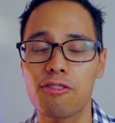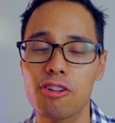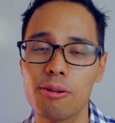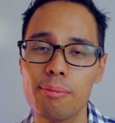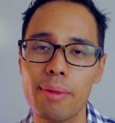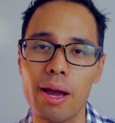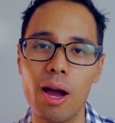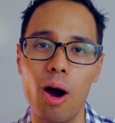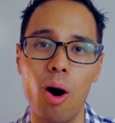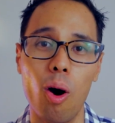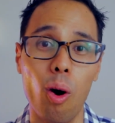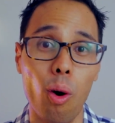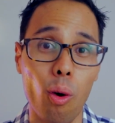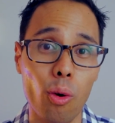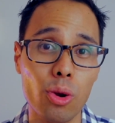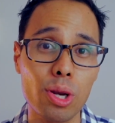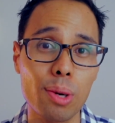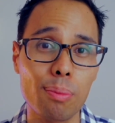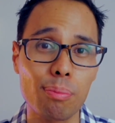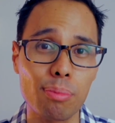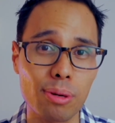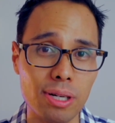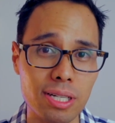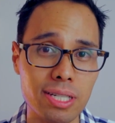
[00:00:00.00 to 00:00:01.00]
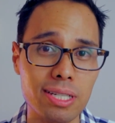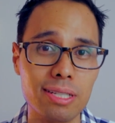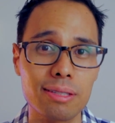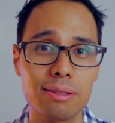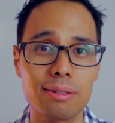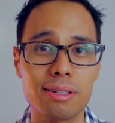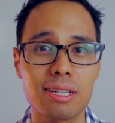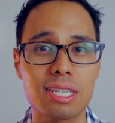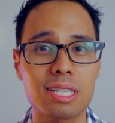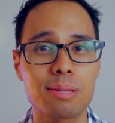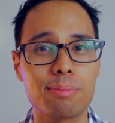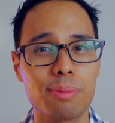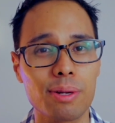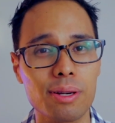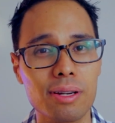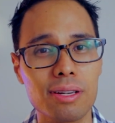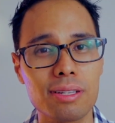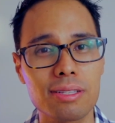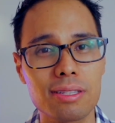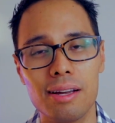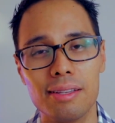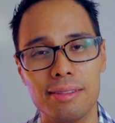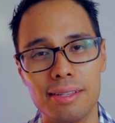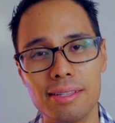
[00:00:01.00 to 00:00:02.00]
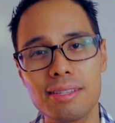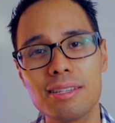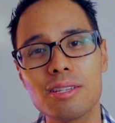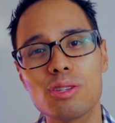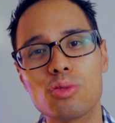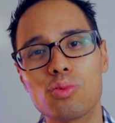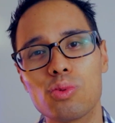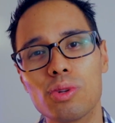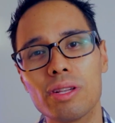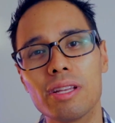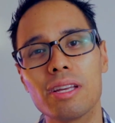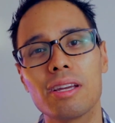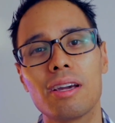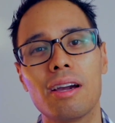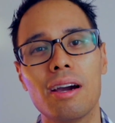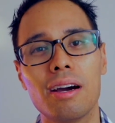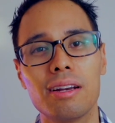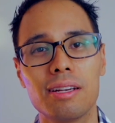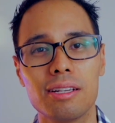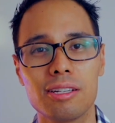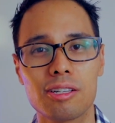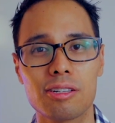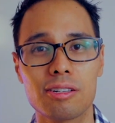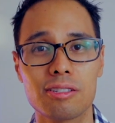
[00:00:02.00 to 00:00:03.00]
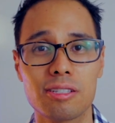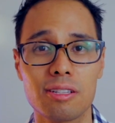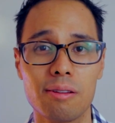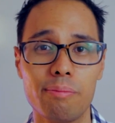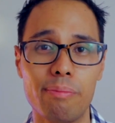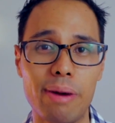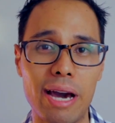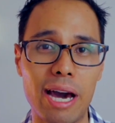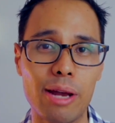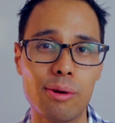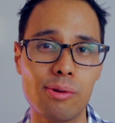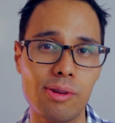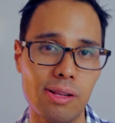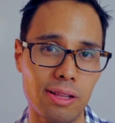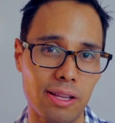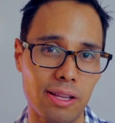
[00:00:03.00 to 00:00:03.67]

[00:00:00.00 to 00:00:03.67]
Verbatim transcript: from my own personal experience, this is really good in terms of battery